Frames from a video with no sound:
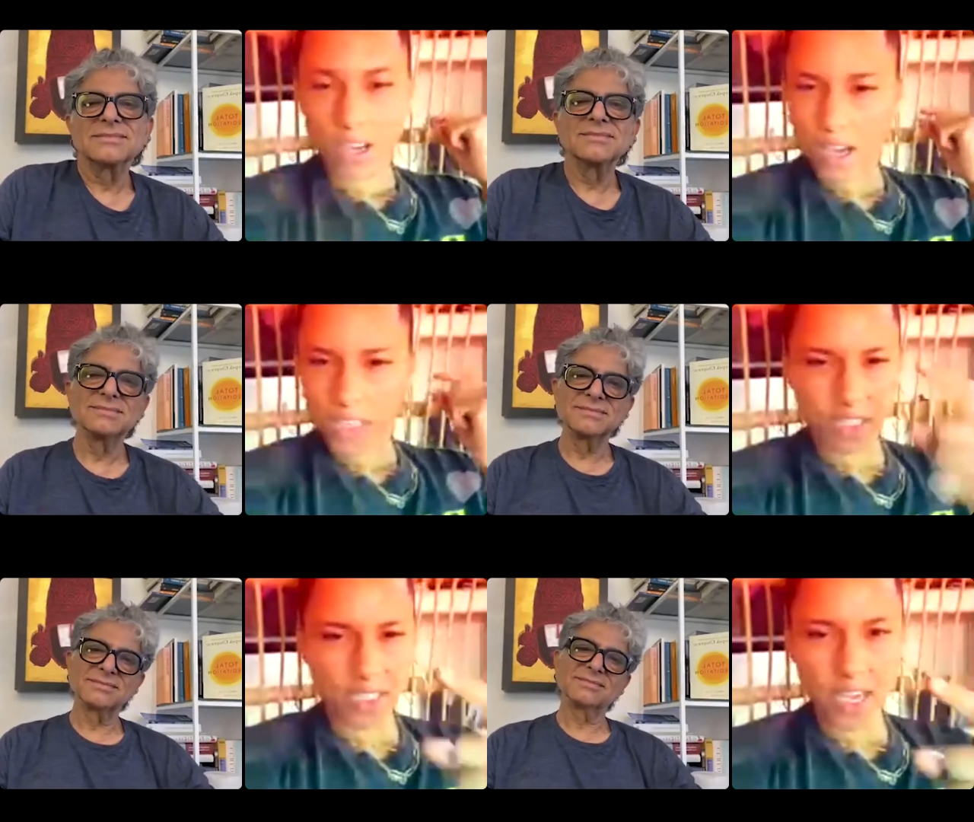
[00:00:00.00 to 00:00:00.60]
Speaker 1: a
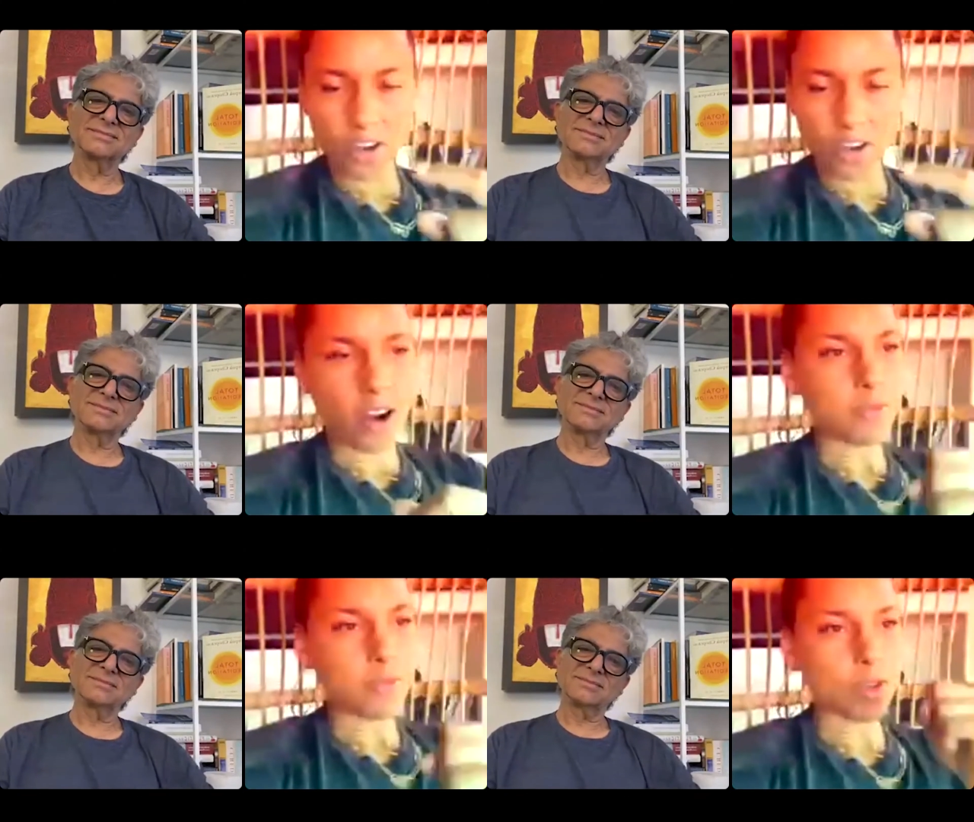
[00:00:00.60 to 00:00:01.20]
singer.
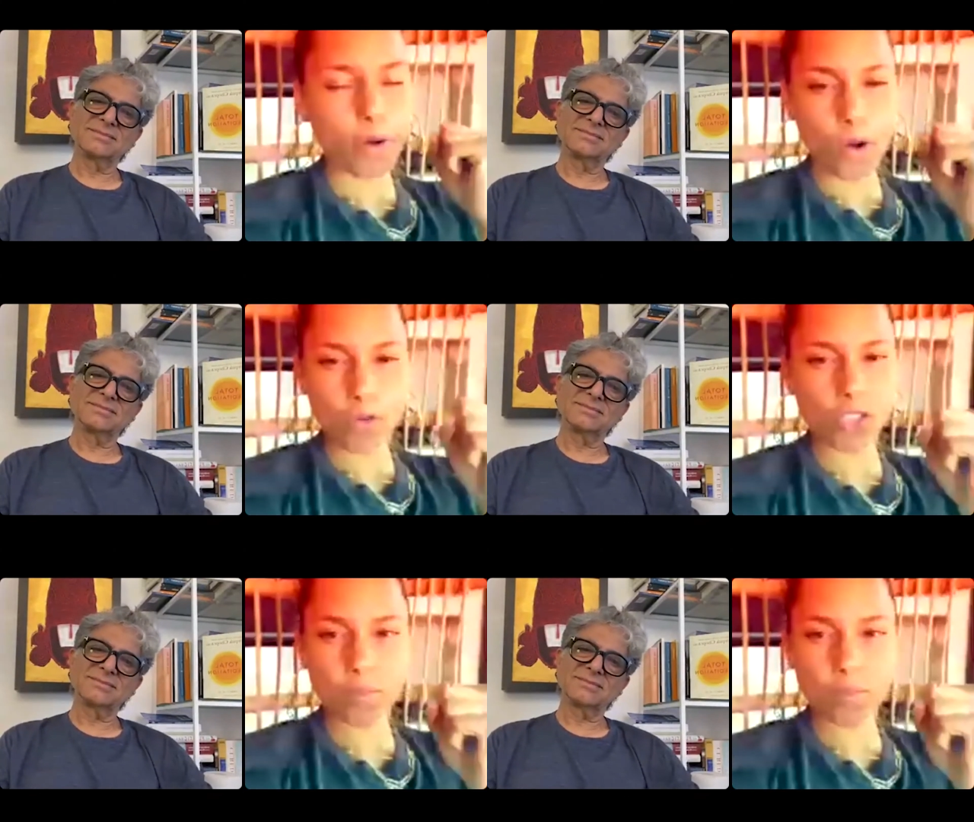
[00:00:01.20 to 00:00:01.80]
I'm
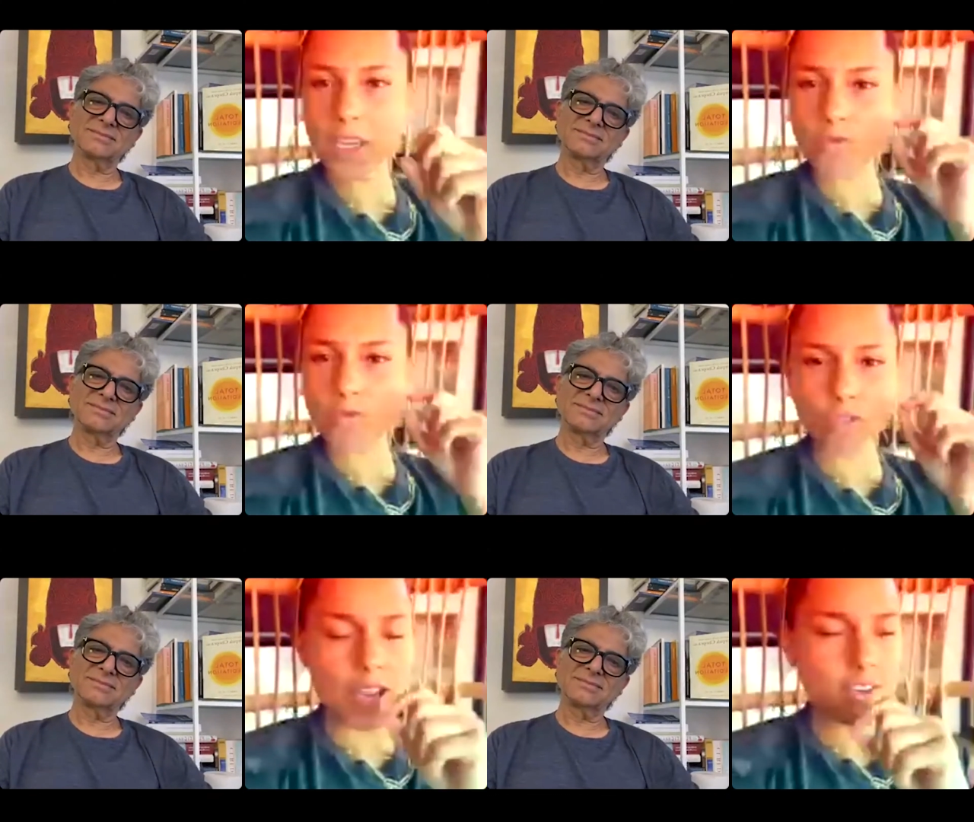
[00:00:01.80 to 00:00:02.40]
supposed to be a
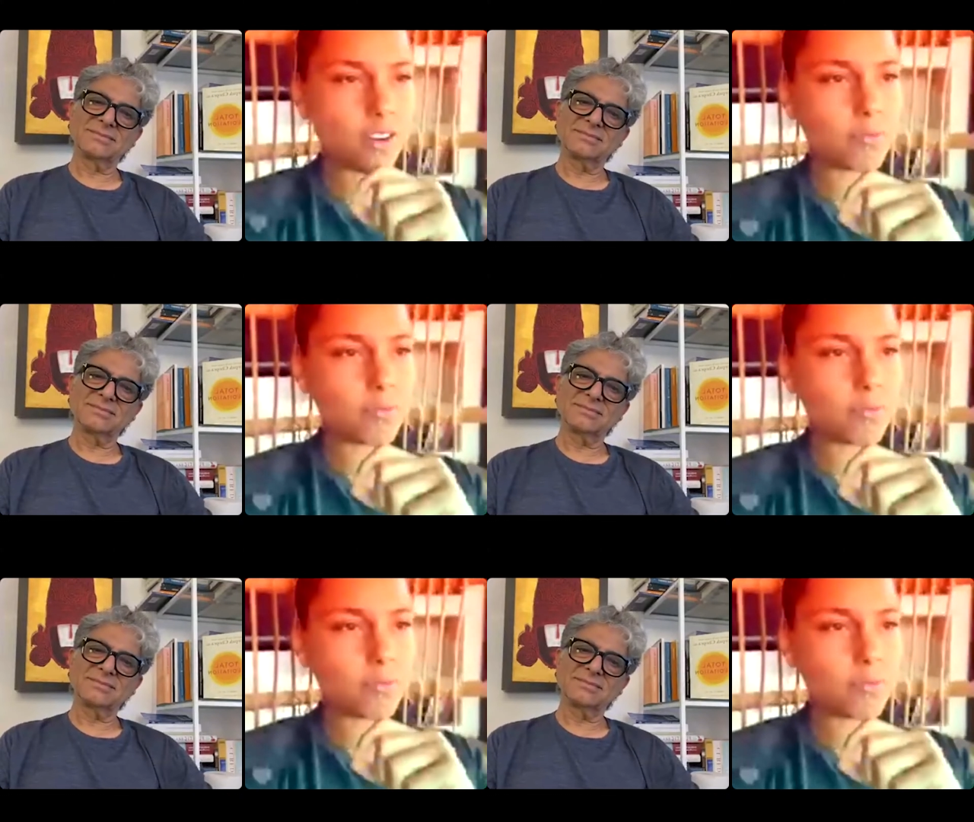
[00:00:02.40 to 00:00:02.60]
writer.